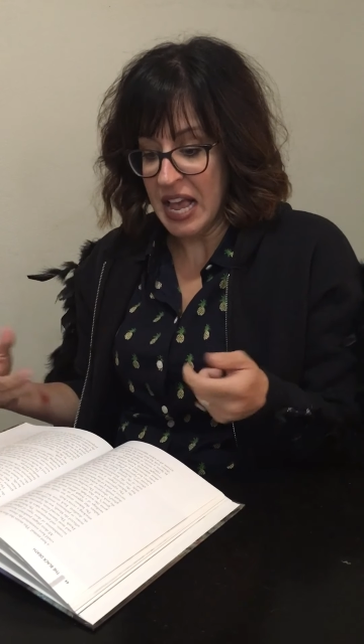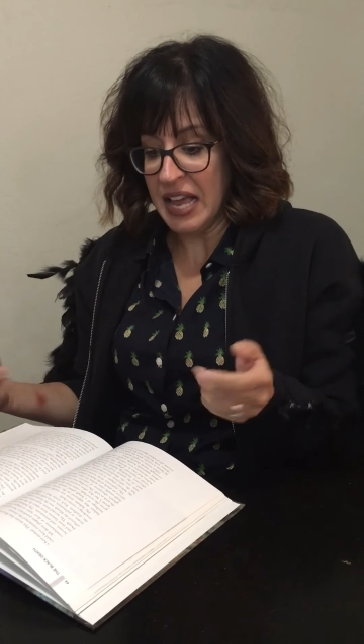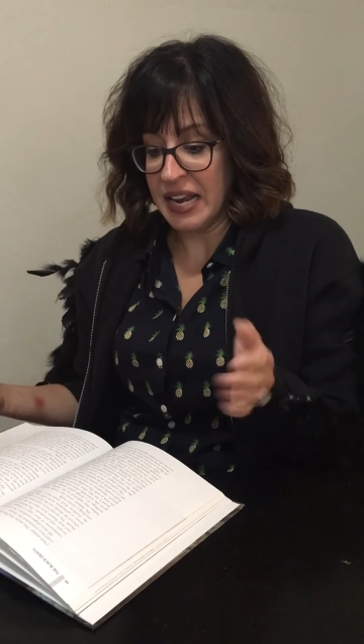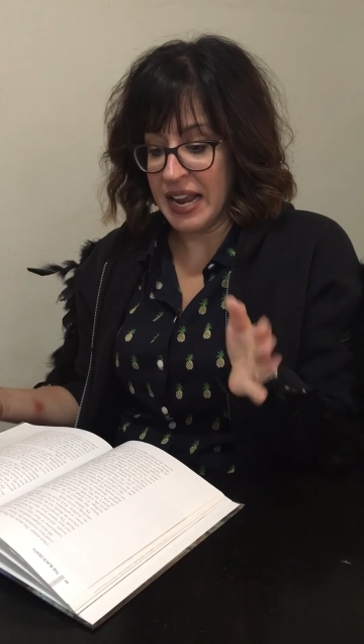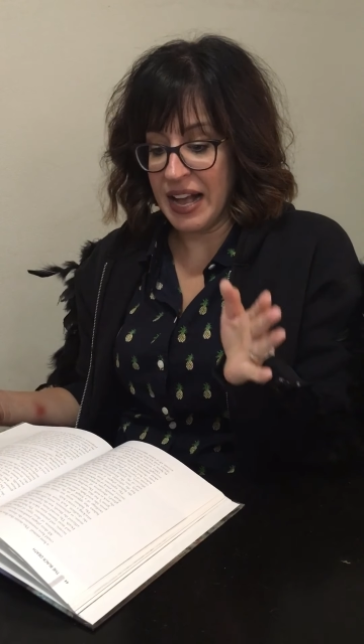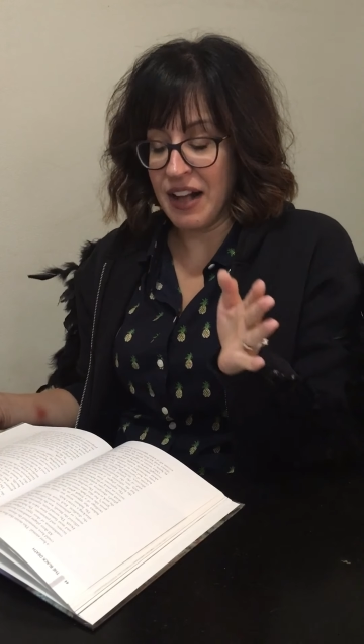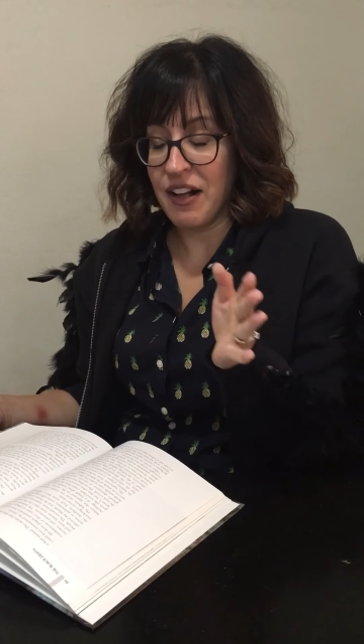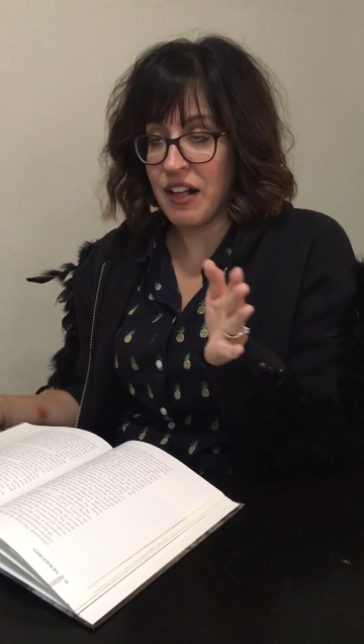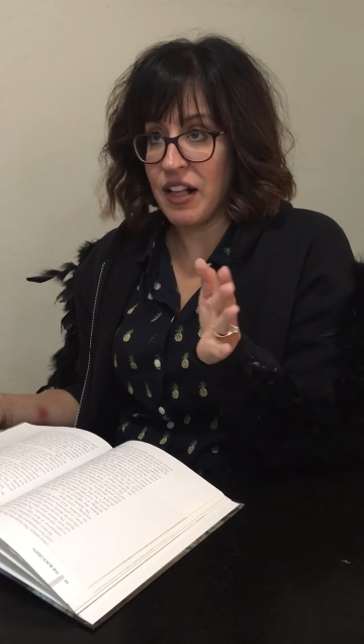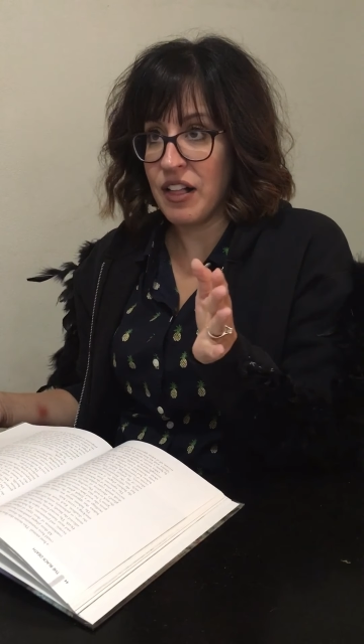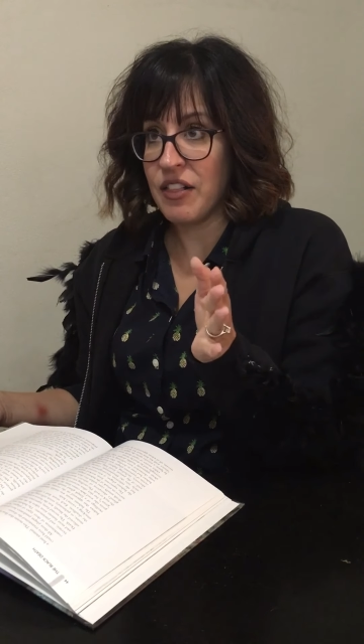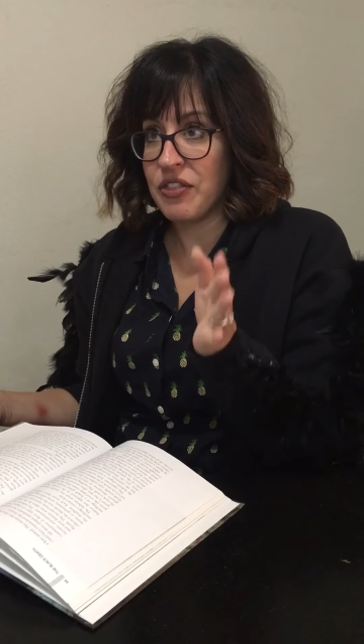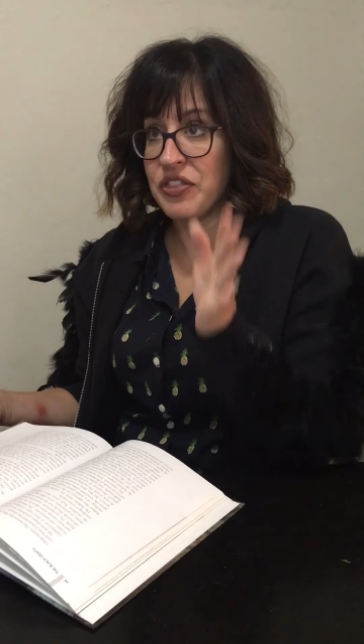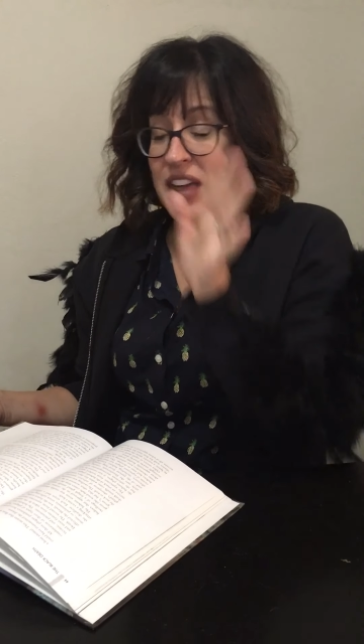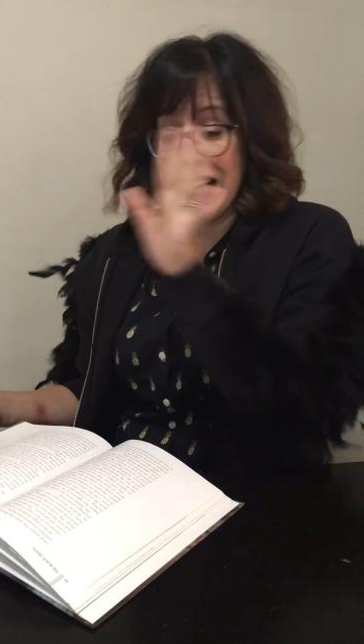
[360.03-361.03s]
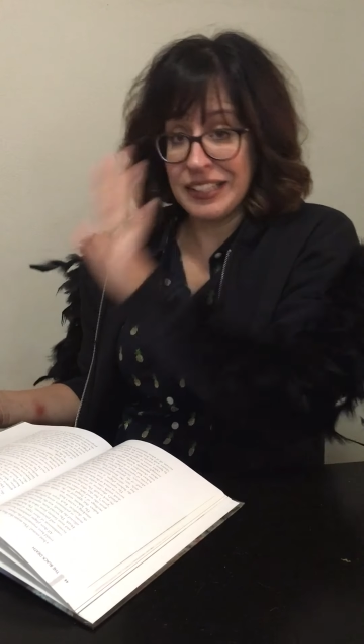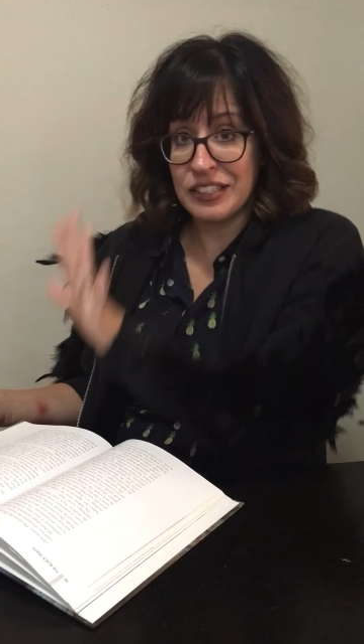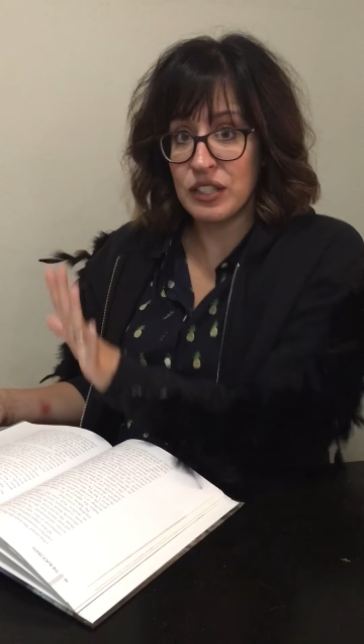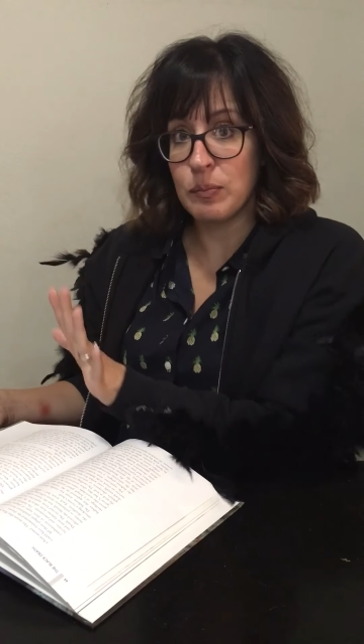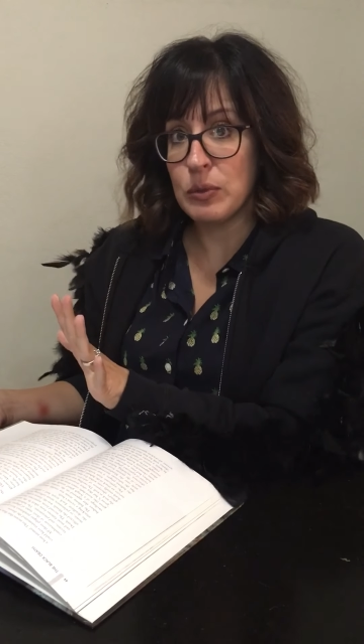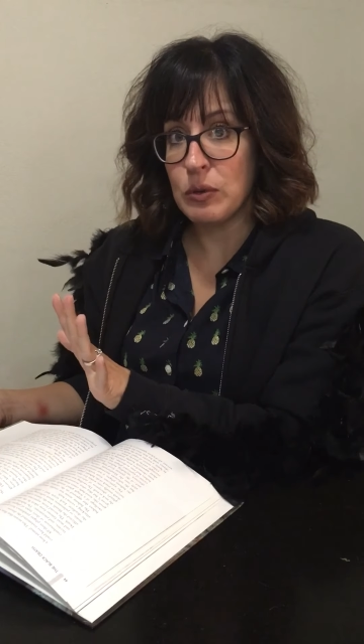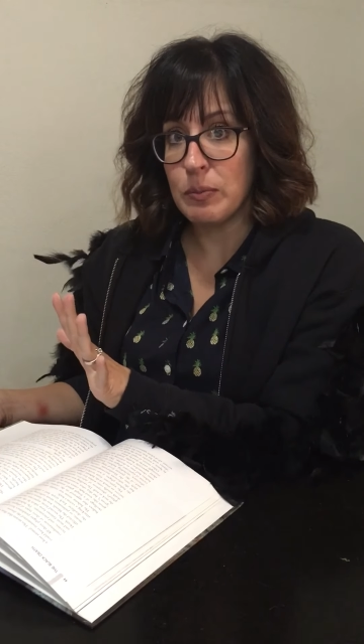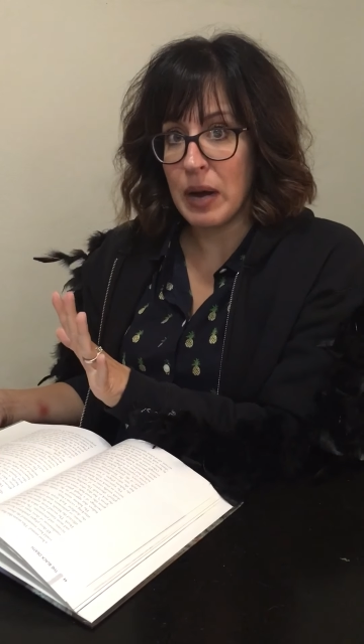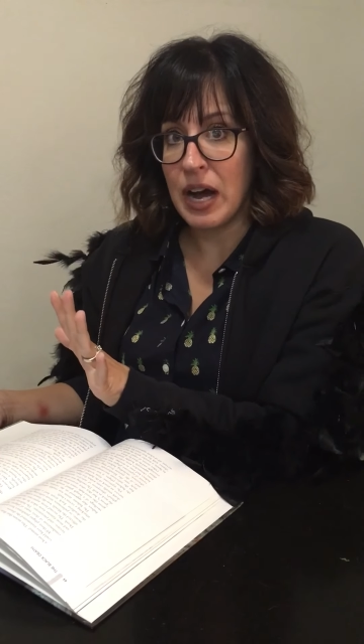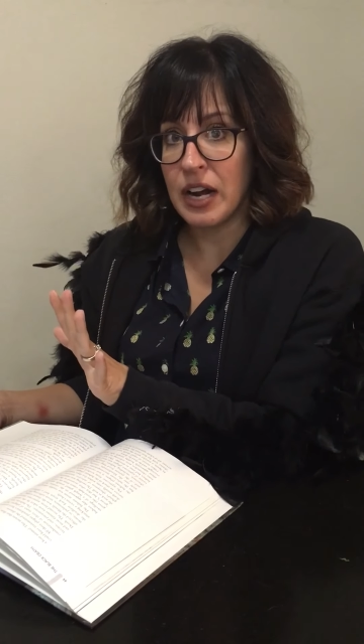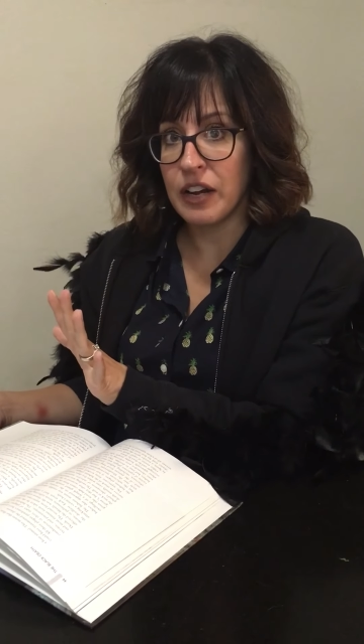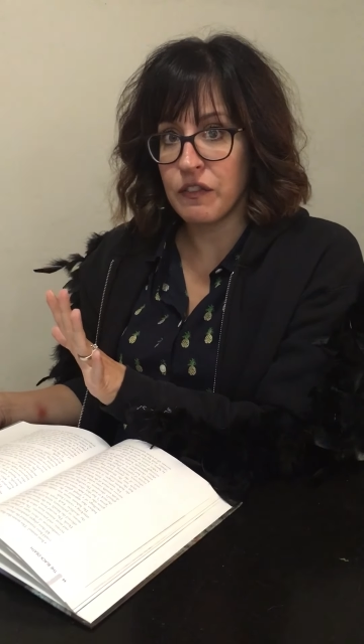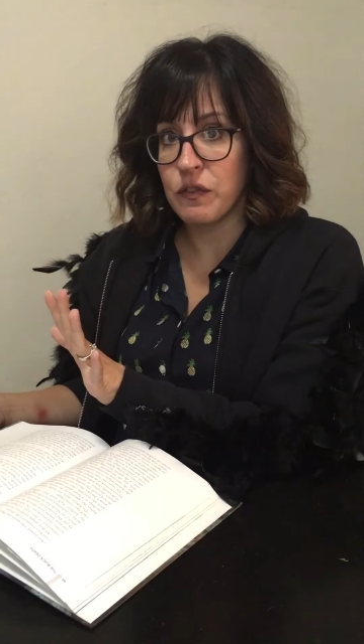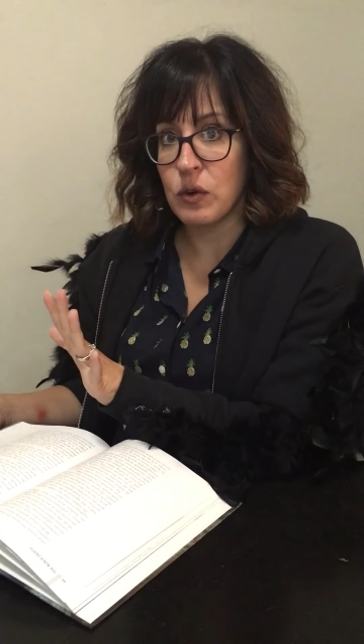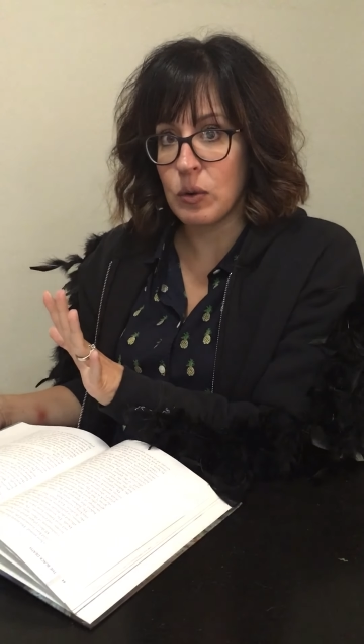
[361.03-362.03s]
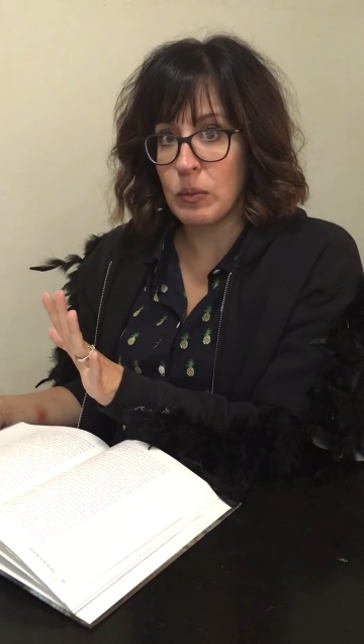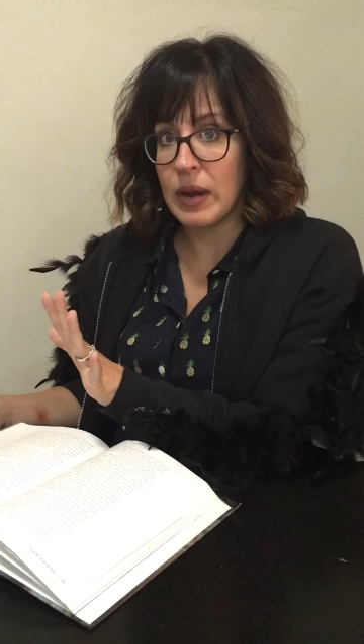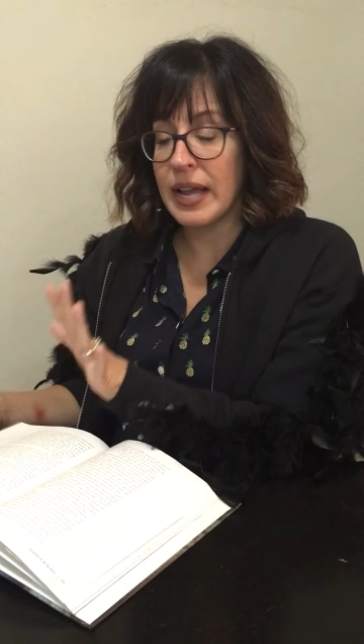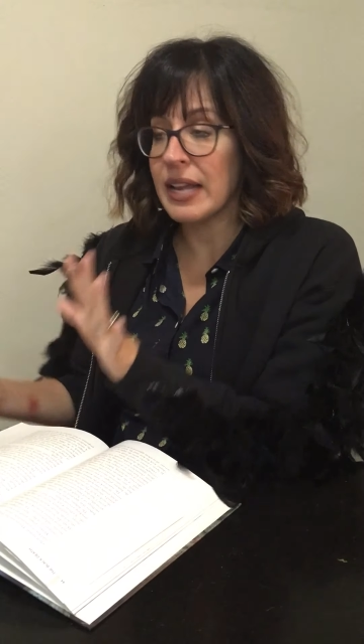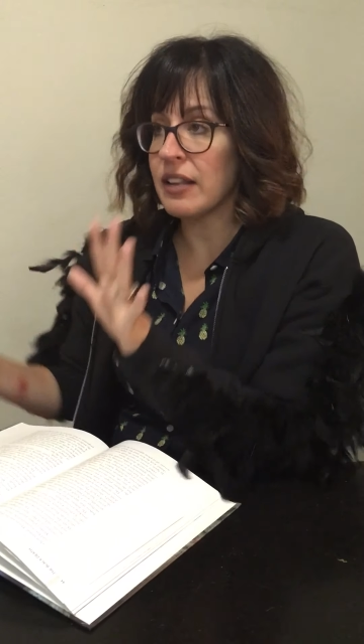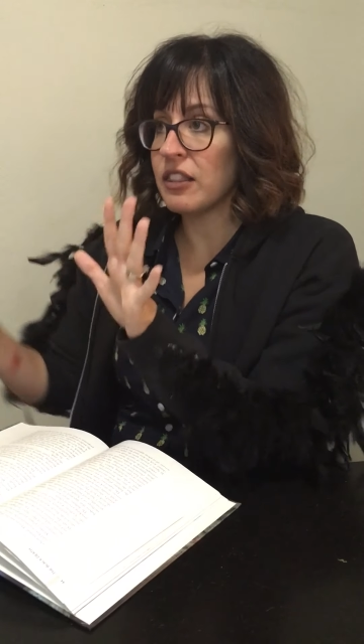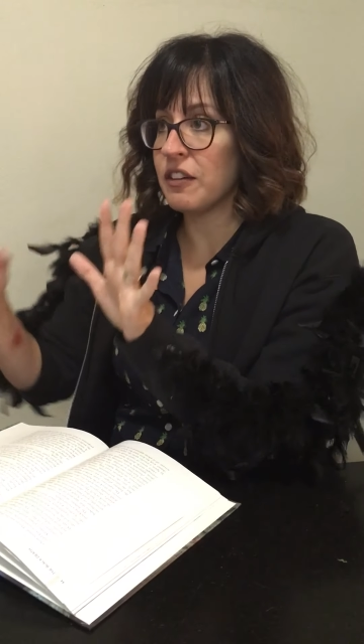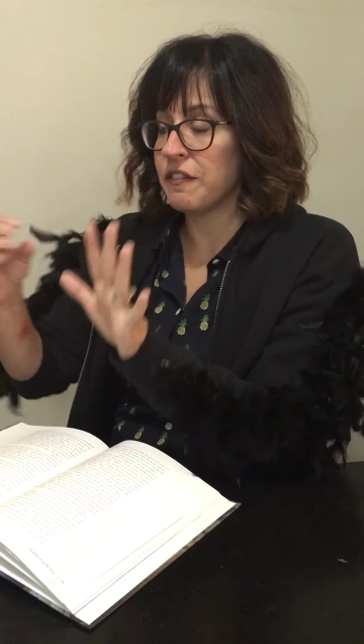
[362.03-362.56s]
Now, that's the bubonic form, right?